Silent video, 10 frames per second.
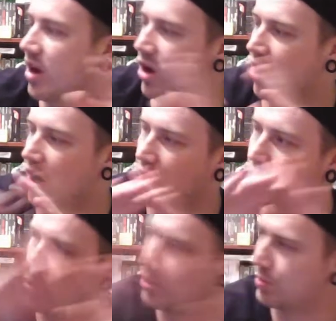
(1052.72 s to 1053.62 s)

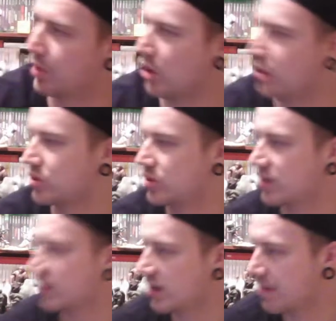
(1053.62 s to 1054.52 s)
old box
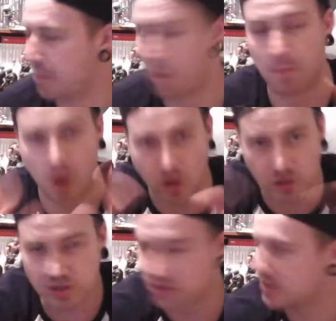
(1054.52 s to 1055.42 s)

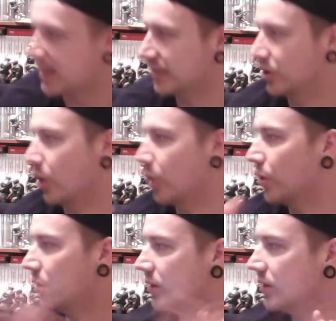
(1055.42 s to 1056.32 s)
Sanyo
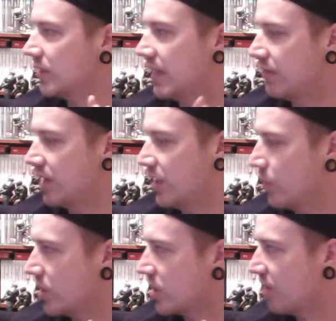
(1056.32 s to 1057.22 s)
TV,
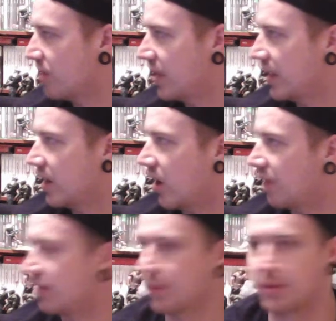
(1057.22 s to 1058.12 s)
which I've been
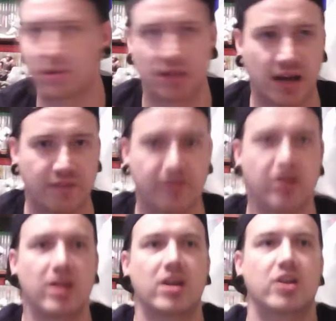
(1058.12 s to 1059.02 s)
after because
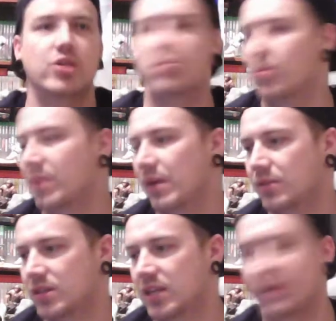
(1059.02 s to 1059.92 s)
you wouldn't be able
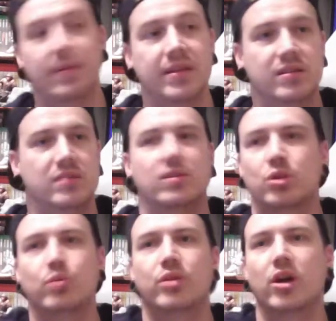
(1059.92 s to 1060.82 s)
to see, but there's
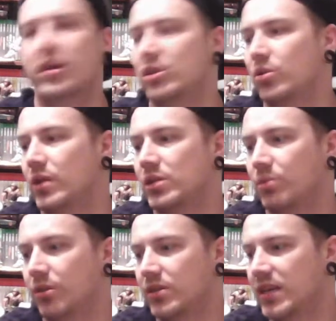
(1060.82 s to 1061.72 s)
2 32-inch
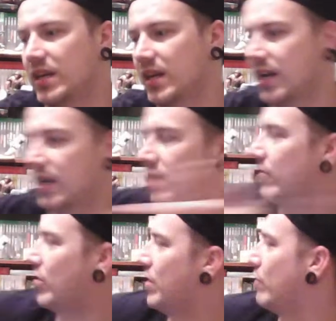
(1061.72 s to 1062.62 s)
monitors here, and
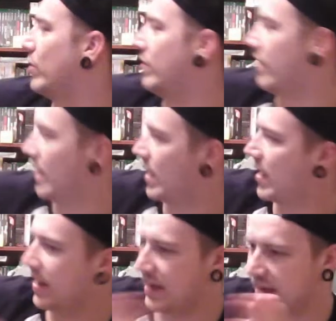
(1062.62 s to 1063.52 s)
I've got another one over there,
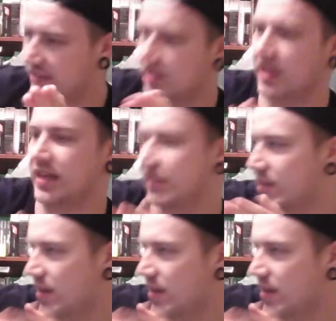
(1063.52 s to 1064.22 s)
and then next to that is